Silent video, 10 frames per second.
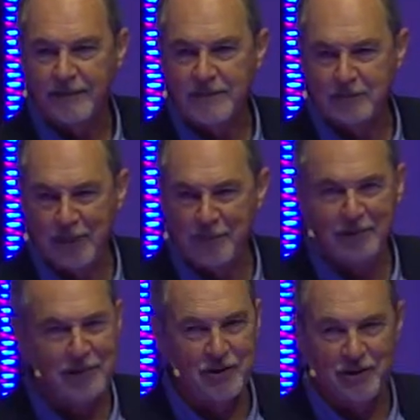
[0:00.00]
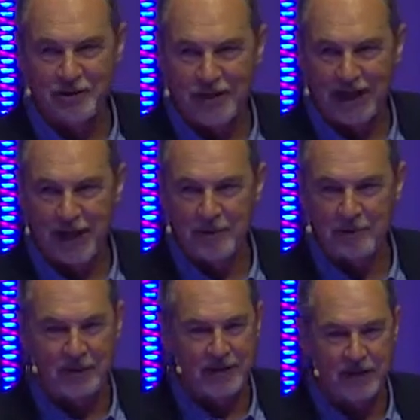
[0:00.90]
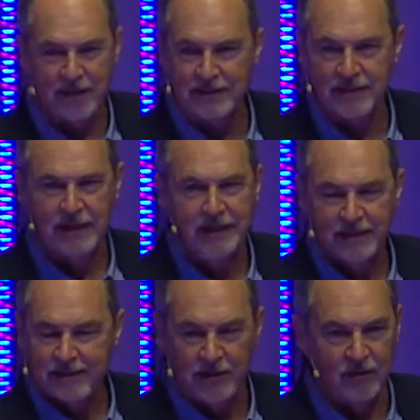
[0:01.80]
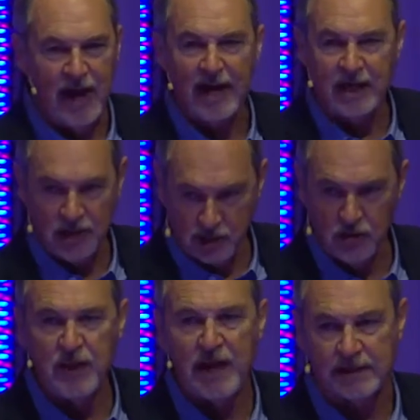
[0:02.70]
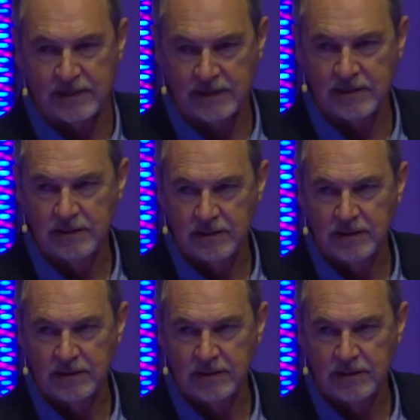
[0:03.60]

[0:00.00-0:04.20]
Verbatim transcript: He's probably not a good climber, but he thinks, you know, I can do this.